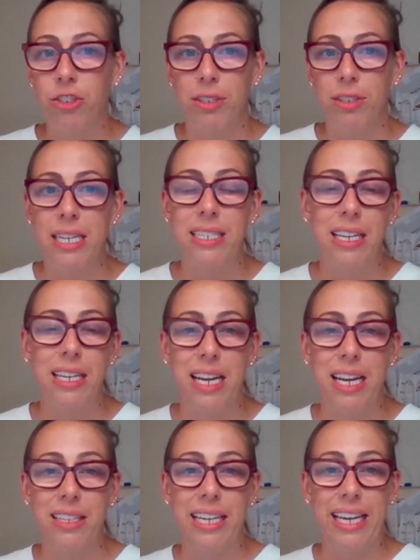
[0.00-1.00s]
Adrian,
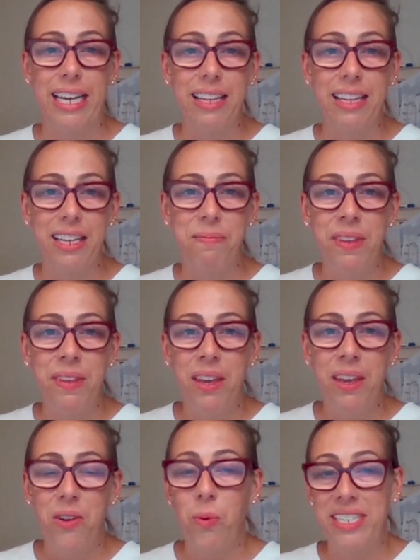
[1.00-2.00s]
Daniela, and Caitlin,
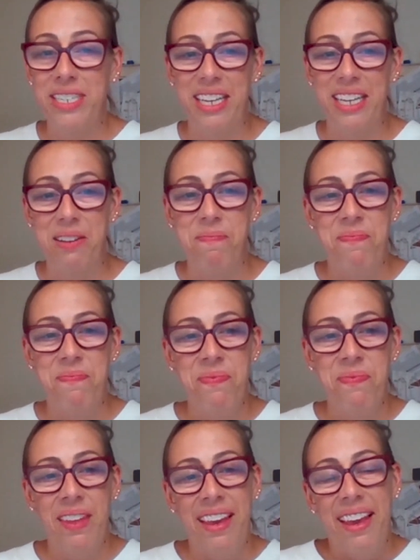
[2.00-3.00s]
we did it.
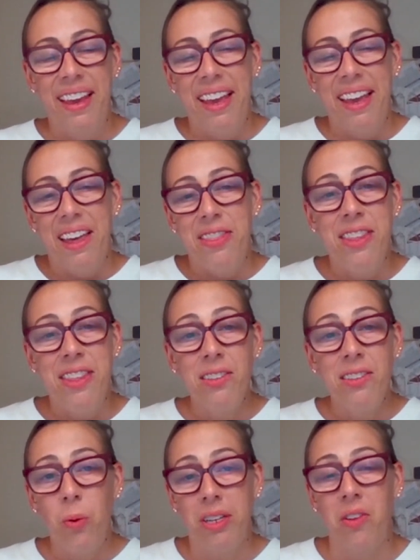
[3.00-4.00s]

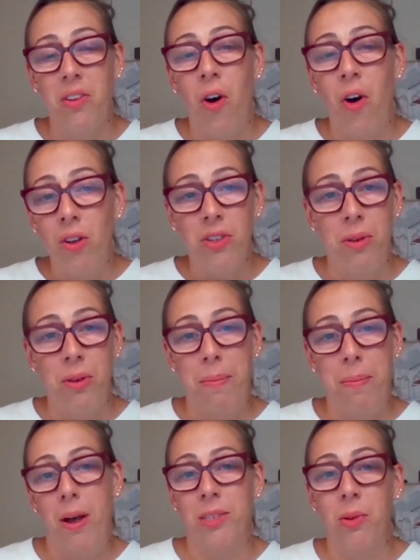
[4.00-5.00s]
This work is also
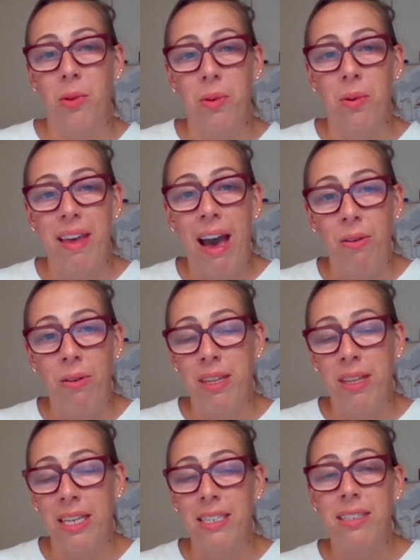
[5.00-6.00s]
not possible without
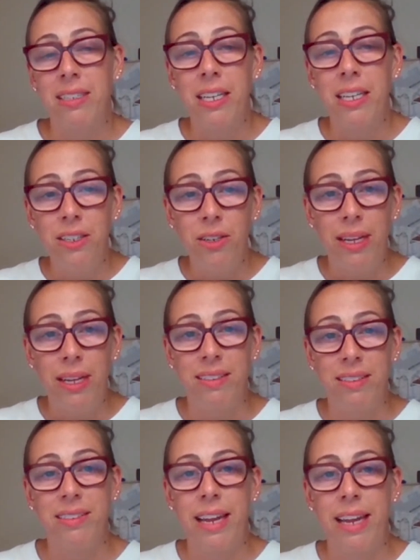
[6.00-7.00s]
the continued
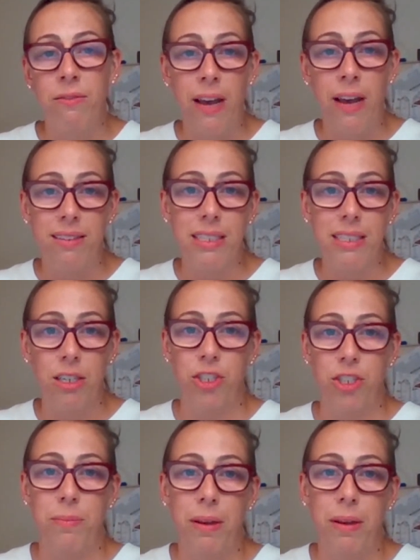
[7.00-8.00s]
and steadfast
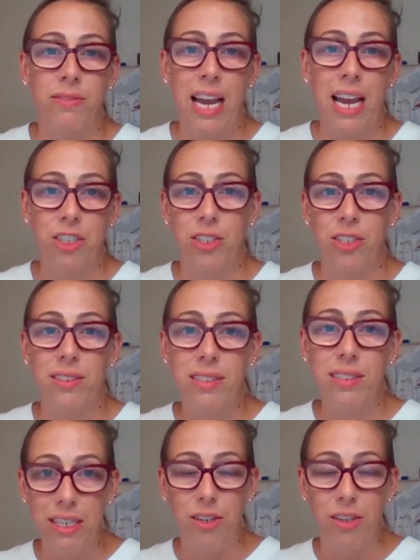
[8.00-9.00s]
leadership of DASH's
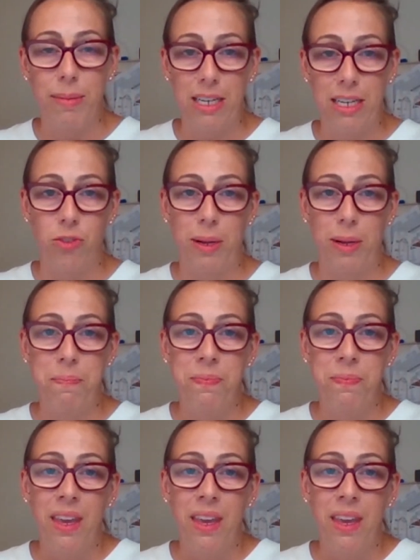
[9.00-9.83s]
senior management.